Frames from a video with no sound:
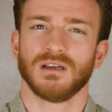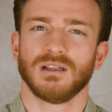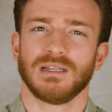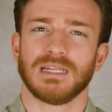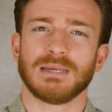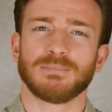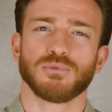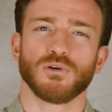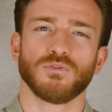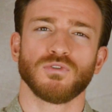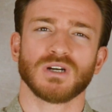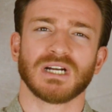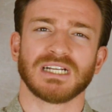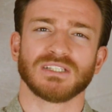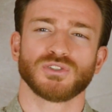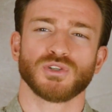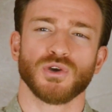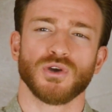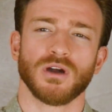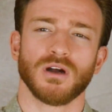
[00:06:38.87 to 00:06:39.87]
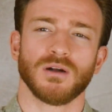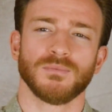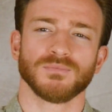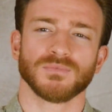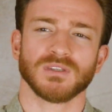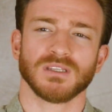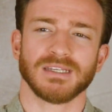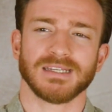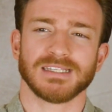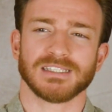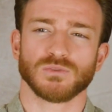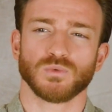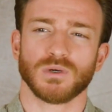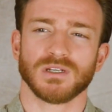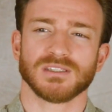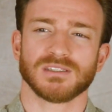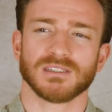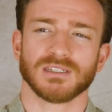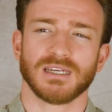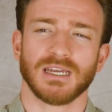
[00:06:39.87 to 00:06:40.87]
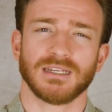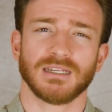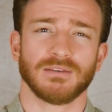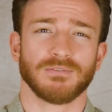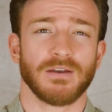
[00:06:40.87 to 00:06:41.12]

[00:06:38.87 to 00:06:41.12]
Le Provocateur is once again a